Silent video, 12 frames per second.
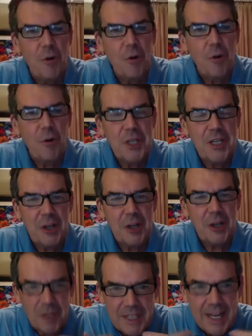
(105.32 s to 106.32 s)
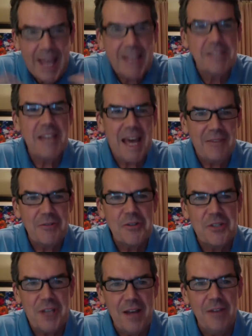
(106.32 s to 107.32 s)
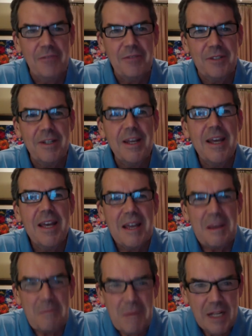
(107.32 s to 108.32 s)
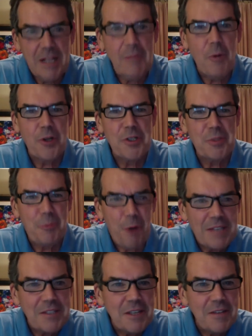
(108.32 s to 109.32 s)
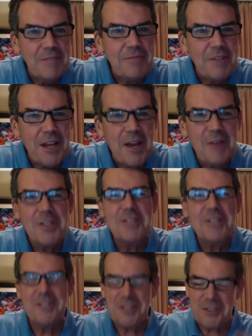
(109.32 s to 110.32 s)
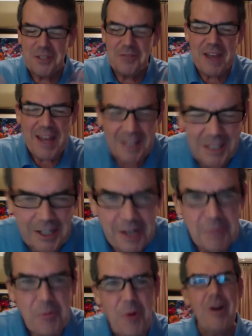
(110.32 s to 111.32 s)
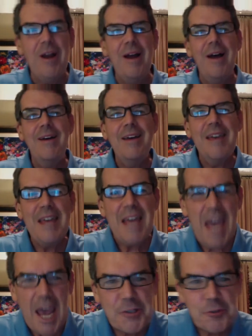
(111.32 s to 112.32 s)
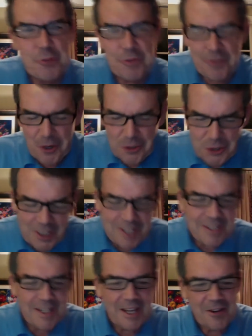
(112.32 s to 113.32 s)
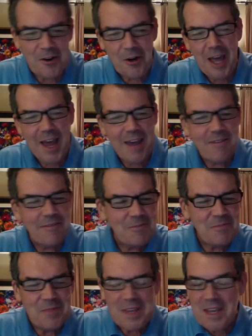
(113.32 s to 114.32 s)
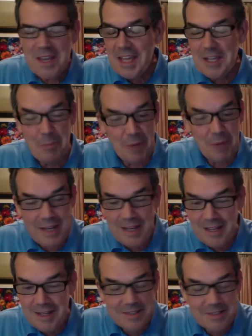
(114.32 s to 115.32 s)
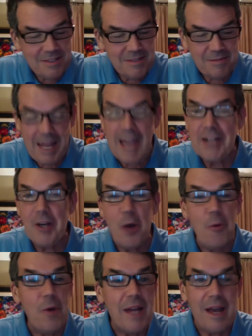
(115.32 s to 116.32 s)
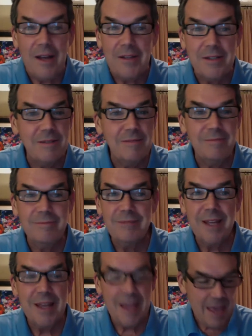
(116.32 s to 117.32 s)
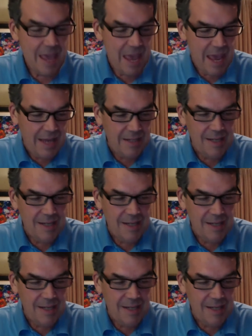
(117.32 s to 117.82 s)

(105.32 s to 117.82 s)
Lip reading: she can learn to get outside of herself and be a little more expressive, just to find a little more extroversion in her life. Kimberly is like no one else, and